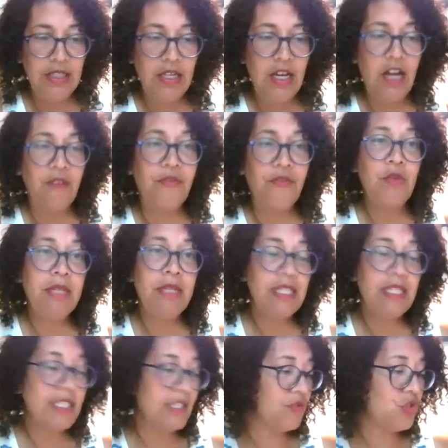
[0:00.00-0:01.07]
a few
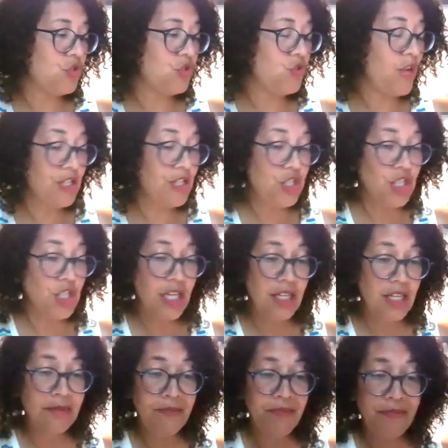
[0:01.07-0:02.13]
minutes of
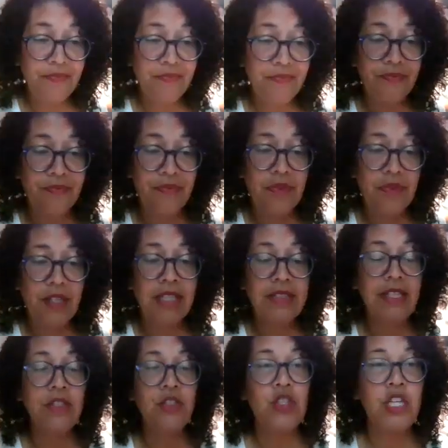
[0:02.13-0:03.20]
stretching, a
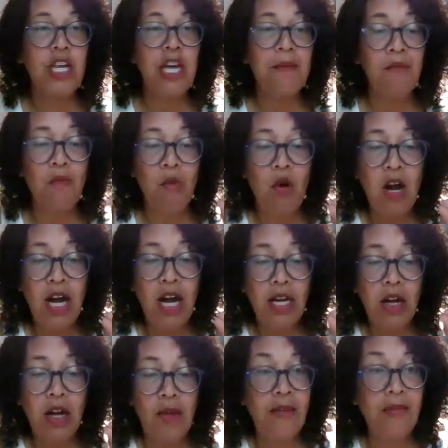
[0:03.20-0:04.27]
lunchtime
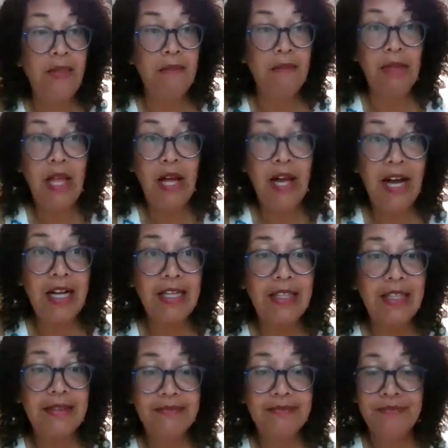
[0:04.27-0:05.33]
walk around the block,
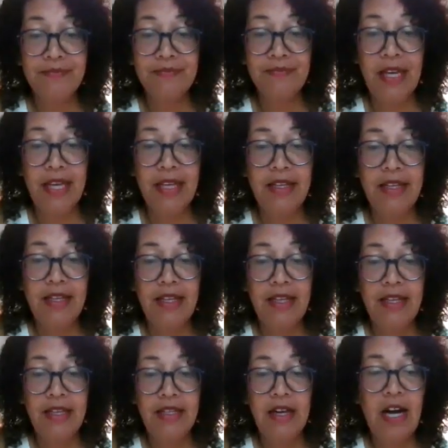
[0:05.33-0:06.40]
right?
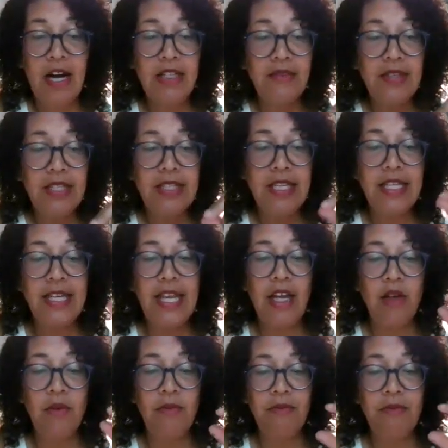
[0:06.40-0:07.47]
All of these can
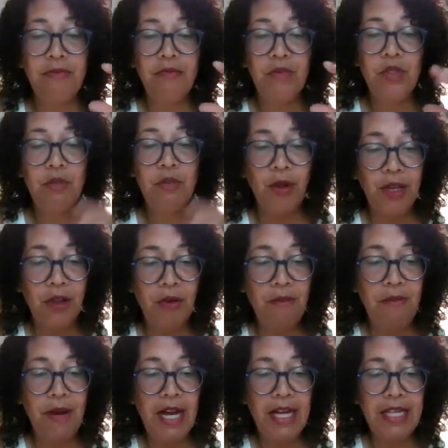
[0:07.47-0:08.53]
help to bring your
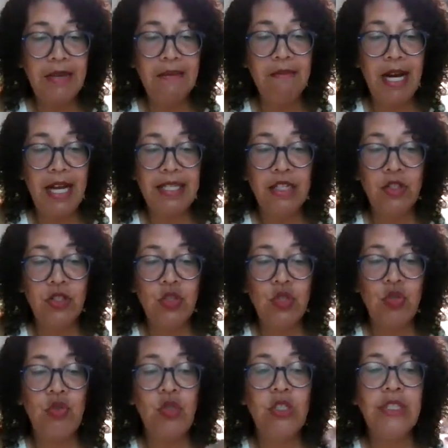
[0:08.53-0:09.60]
body, mind, and
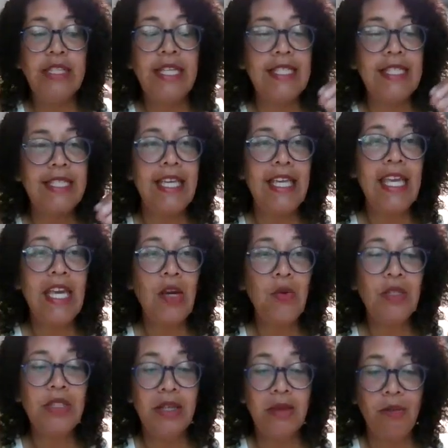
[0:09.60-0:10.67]
soul into
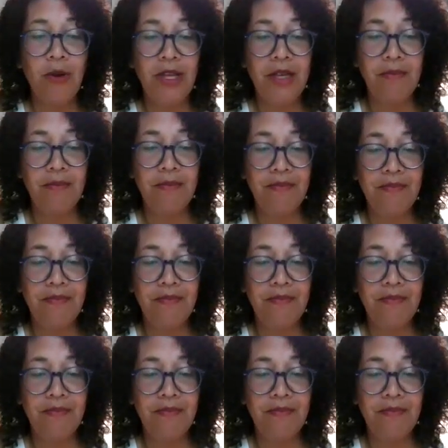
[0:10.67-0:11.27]
equilibrium.